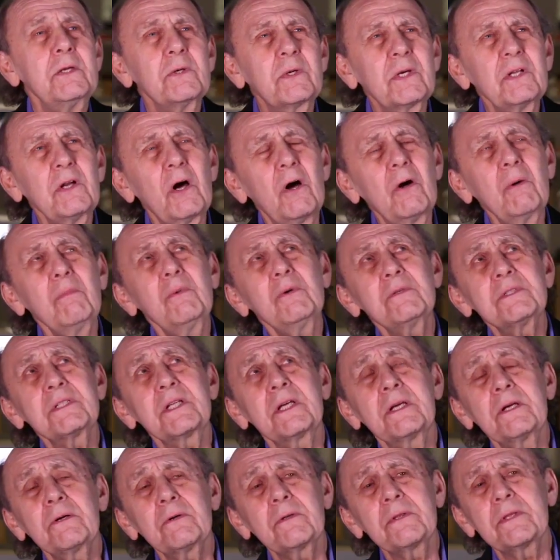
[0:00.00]
You can
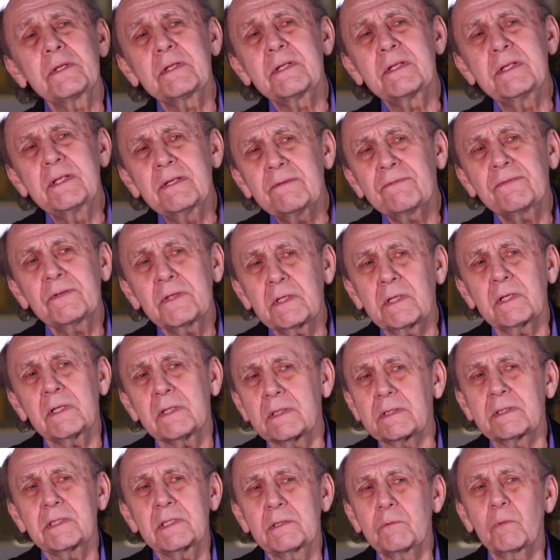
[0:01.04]
almost hear the
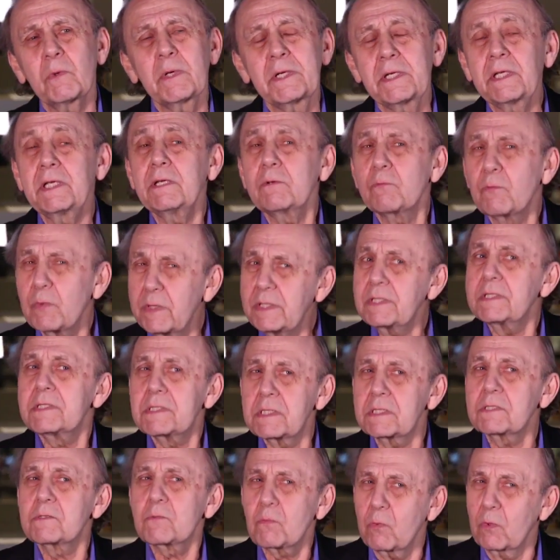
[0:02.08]
difficulty when he
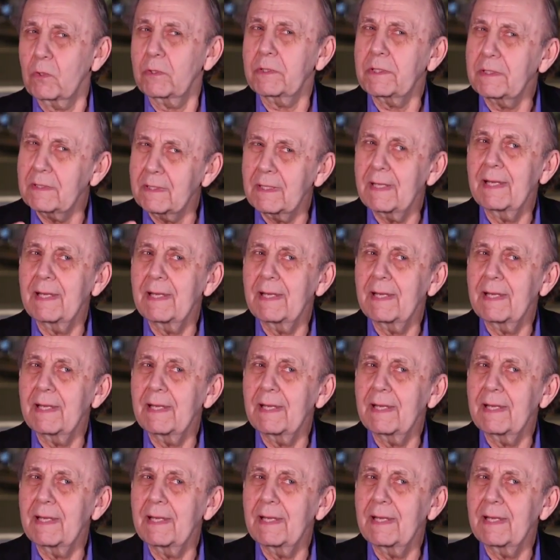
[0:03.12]
reads his work